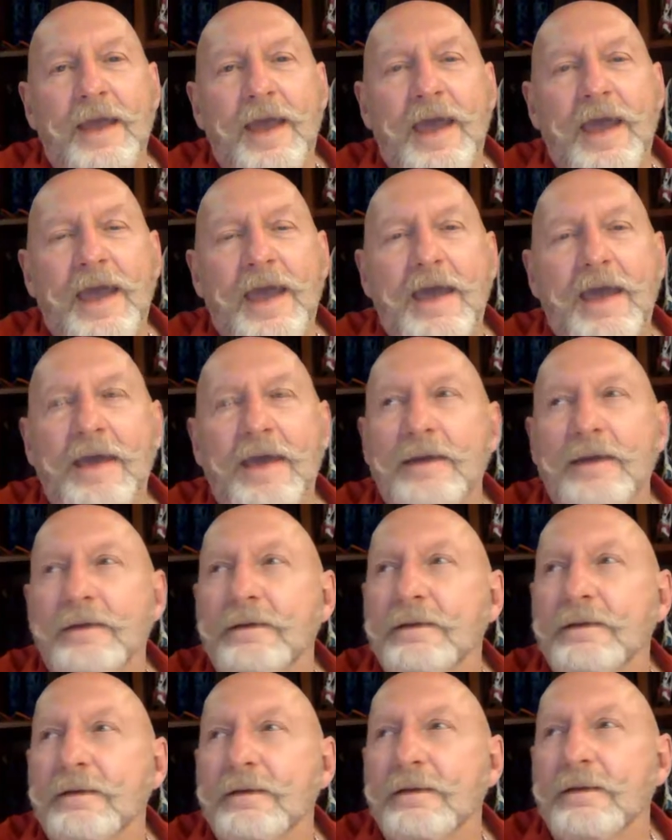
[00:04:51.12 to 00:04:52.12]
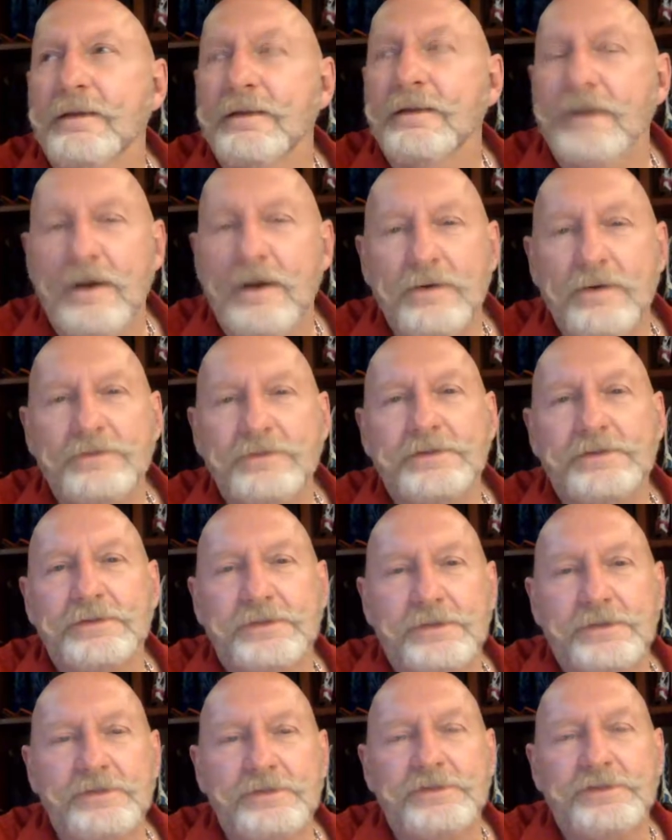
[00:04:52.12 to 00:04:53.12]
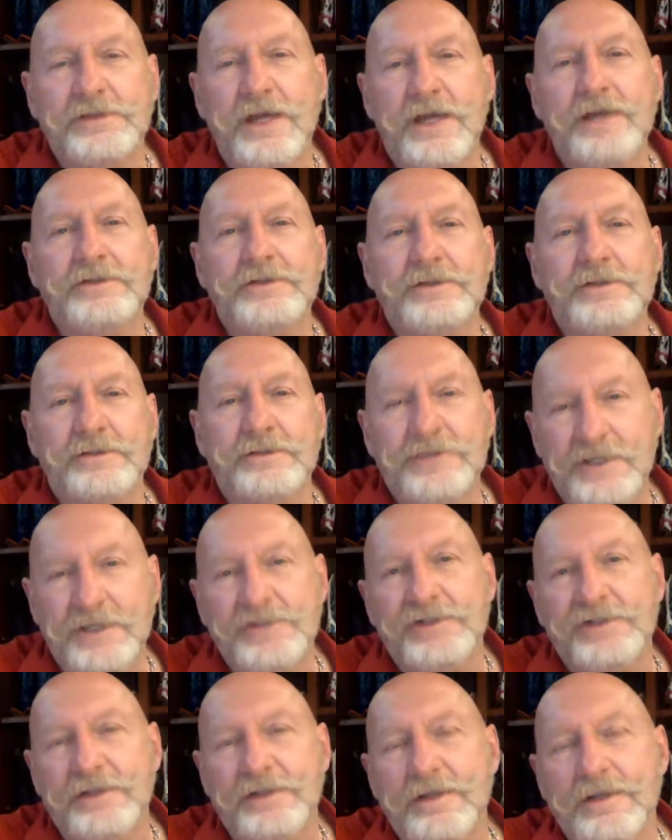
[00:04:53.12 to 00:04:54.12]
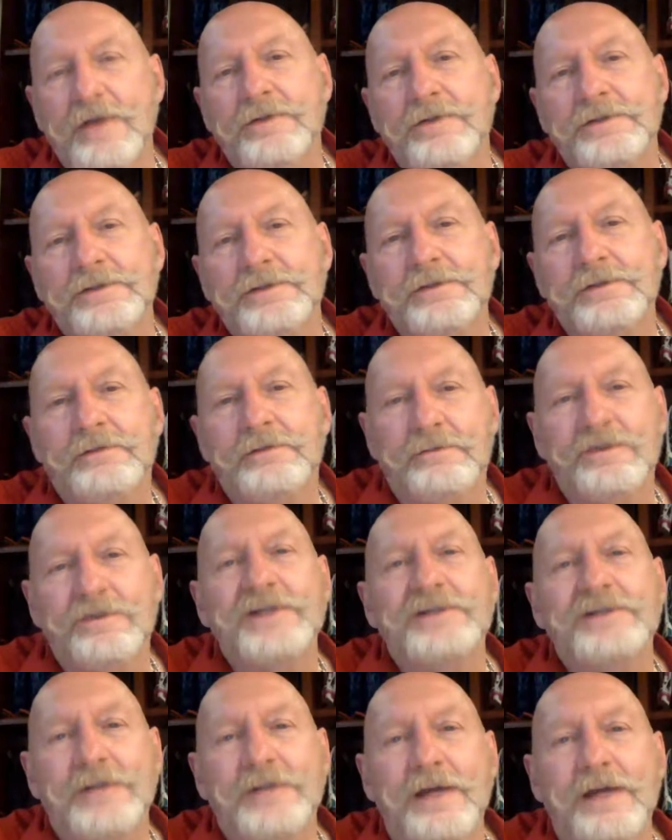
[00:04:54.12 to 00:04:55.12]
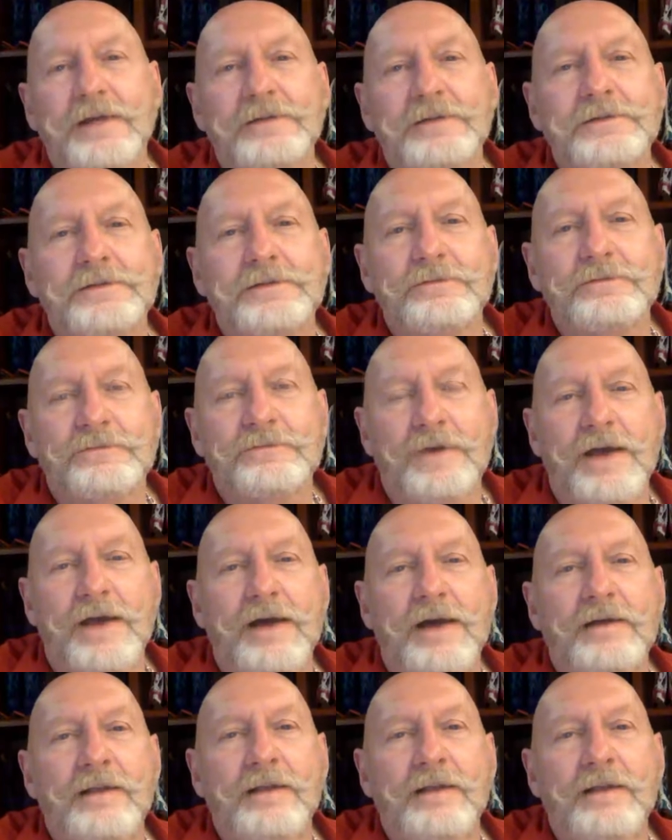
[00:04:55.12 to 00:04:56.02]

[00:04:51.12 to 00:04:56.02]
And those two sons are teaching those three sons well